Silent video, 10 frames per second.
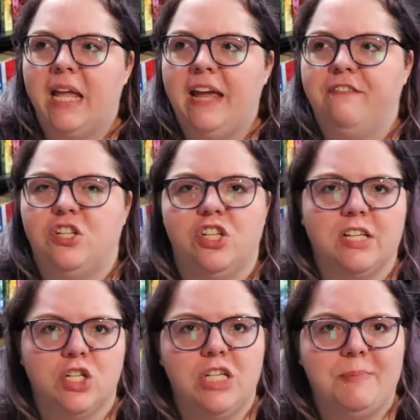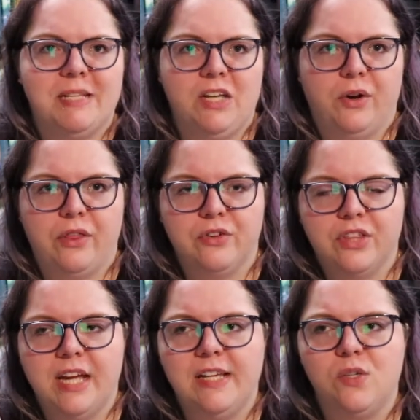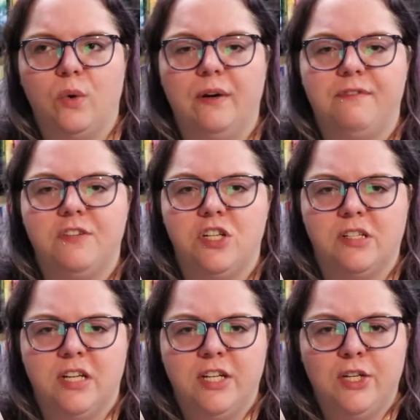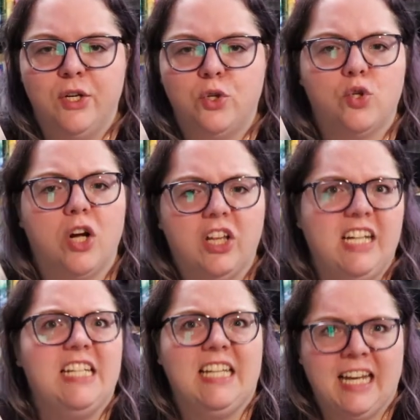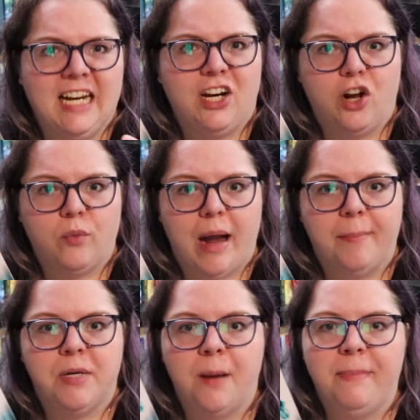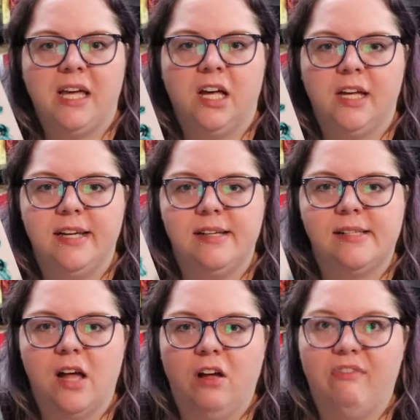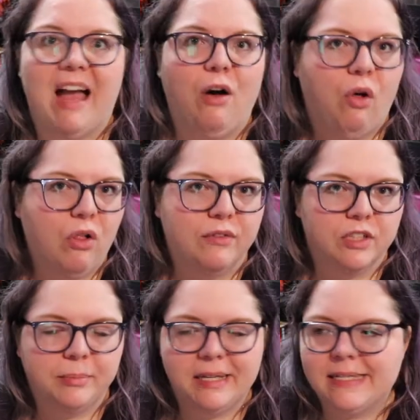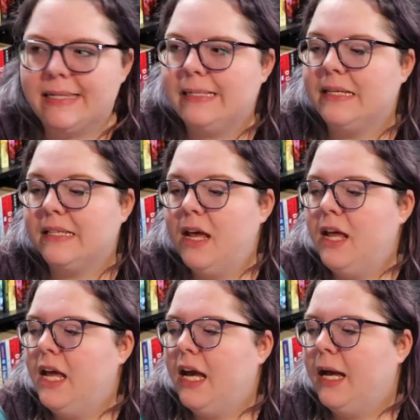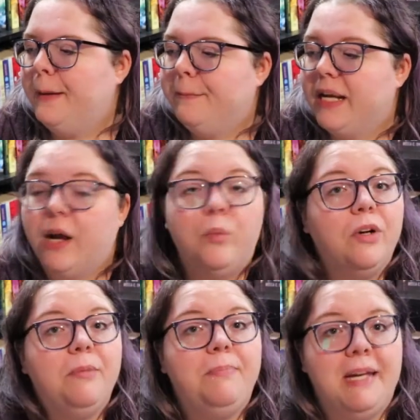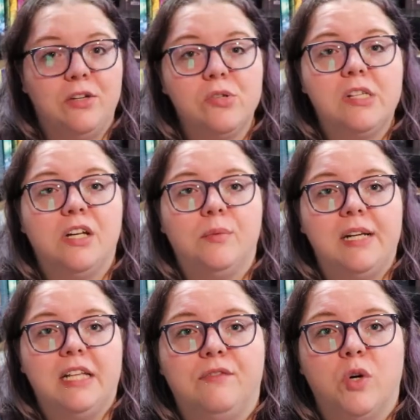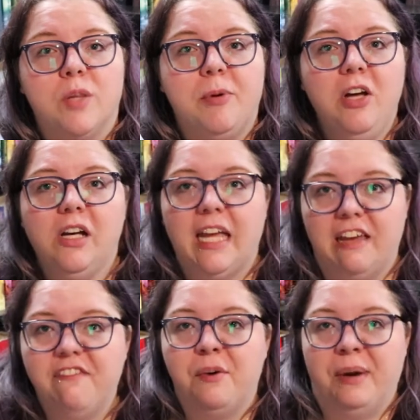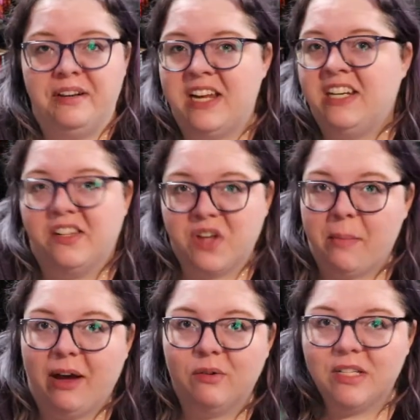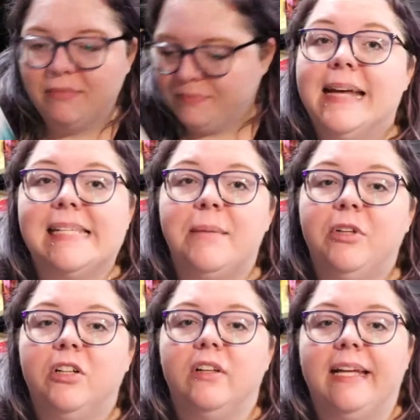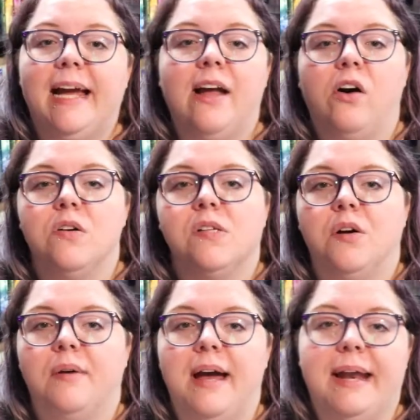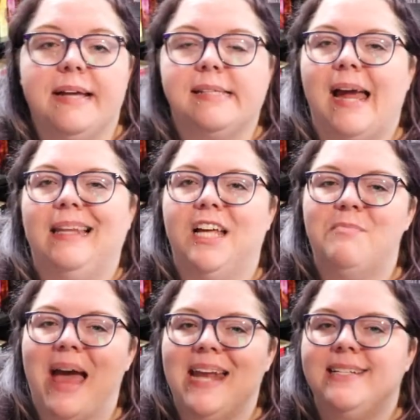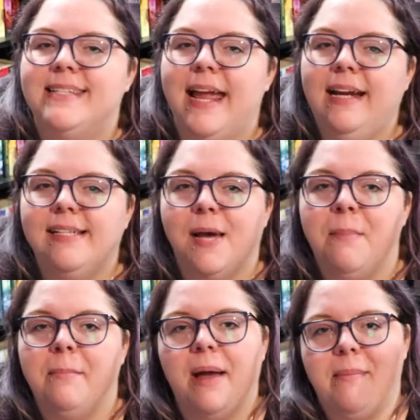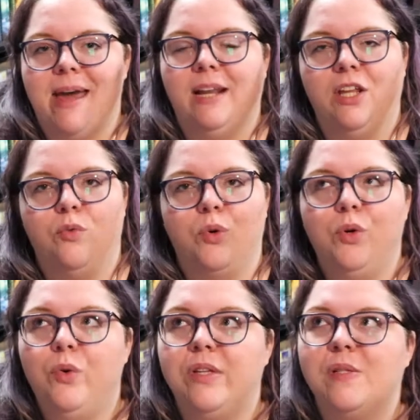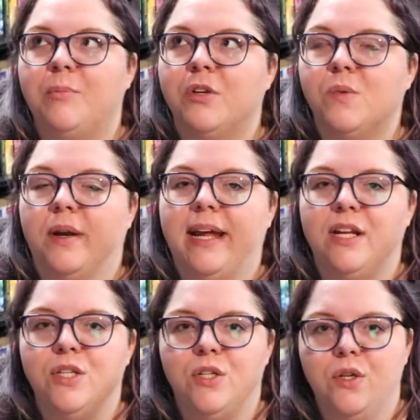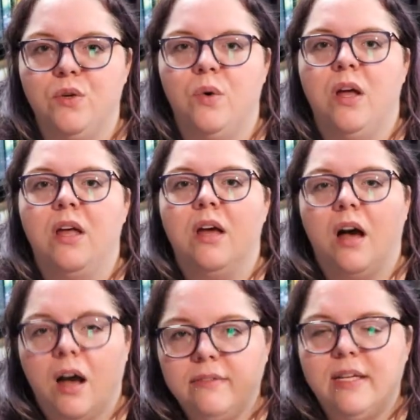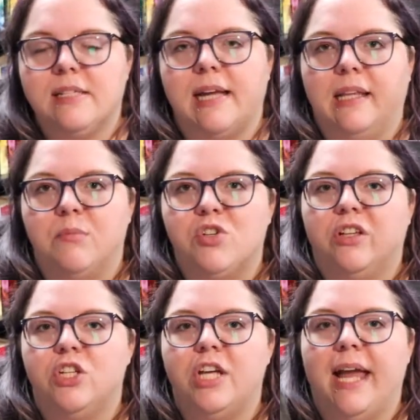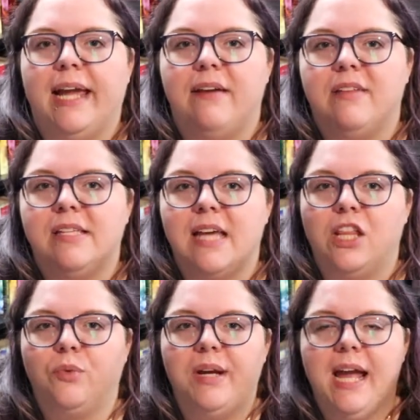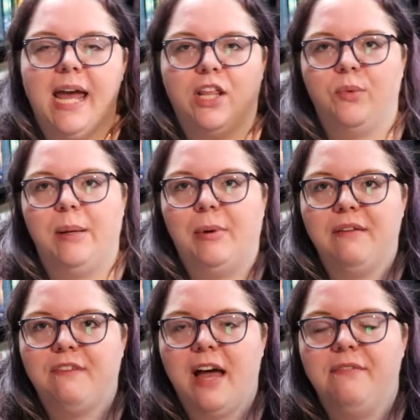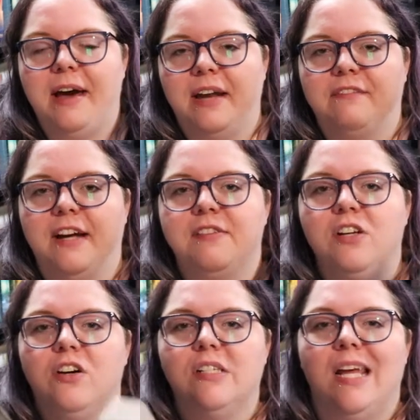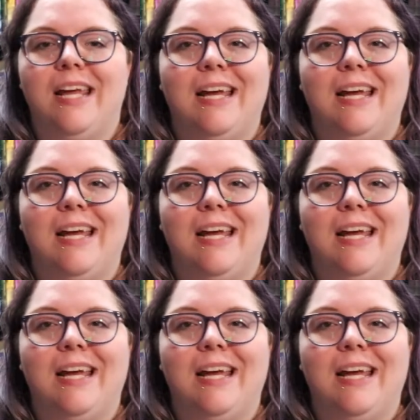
if it's just because she's busy on other things or if she's struggling getting it all wrapped up because of how all over the place this is um, but I would be interested in the fourth book if and when it does come out. Similarly, I also read Asylum and Sanctum by Madeleine Roux. These are books one and two of the Asylum trilogy. I gave these a 3 and a 3.5 out of 5 stars.